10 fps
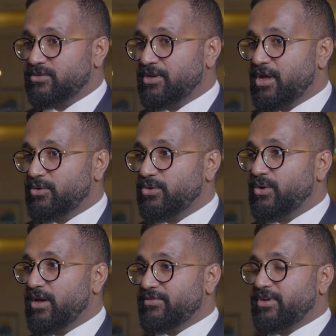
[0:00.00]
and now you
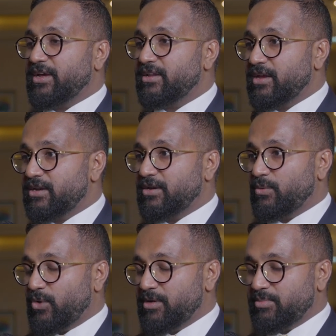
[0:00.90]
have it aggregated
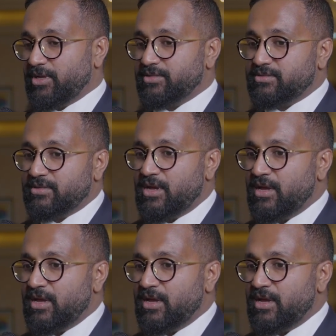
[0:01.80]
in one place.